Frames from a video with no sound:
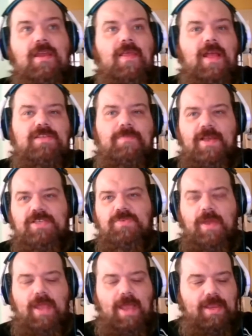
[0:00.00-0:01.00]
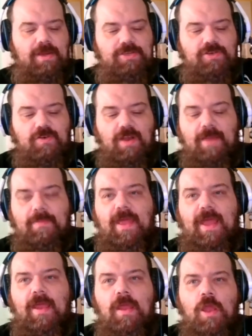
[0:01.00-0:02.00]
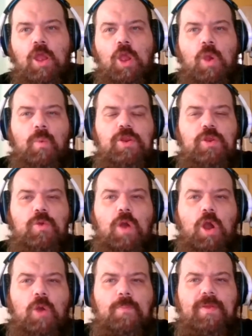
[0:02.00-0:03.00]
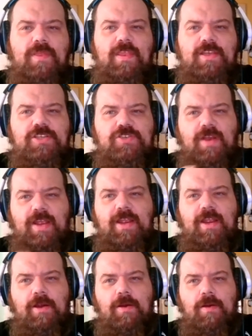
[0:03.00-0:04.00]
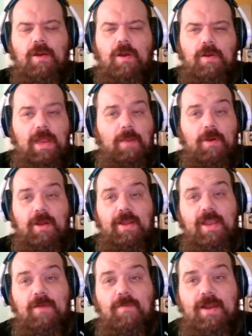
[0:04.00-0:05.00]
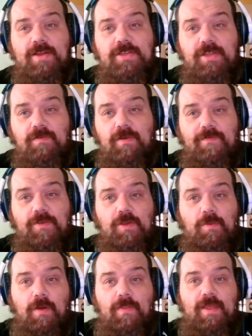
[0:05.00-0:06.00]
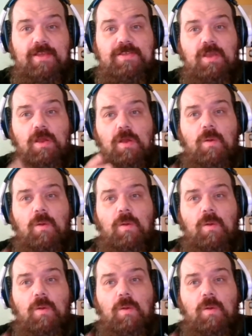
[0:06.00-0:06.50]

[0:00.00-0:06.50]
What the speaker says: That's the best way I can describe that. When you open this right here, now we're going to get right into the review on this.